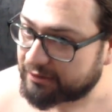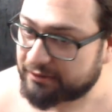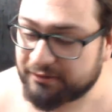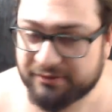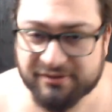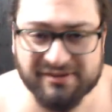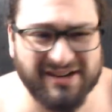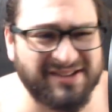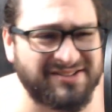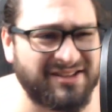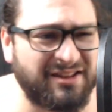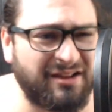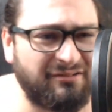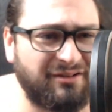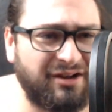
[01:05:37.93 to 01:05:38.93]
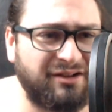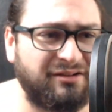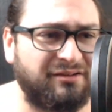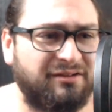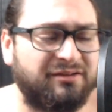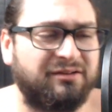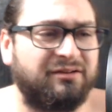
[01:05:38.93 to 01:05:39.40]
Did I say that right?
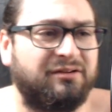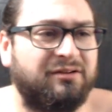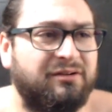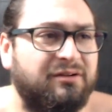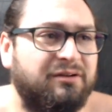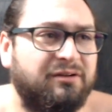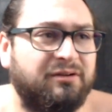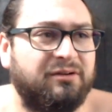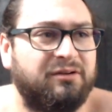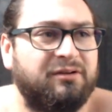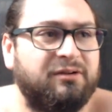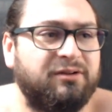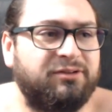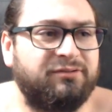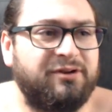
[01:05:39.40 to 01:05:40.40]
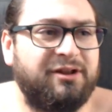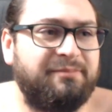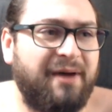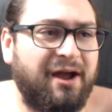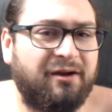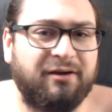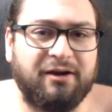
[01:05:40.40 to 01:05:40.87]
3D
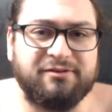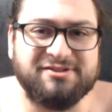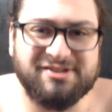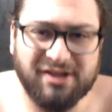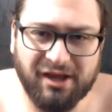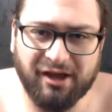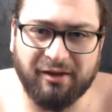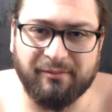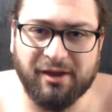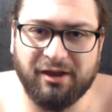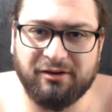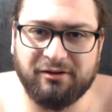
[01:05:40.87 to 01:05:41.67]
backgrounds. Yeah, man.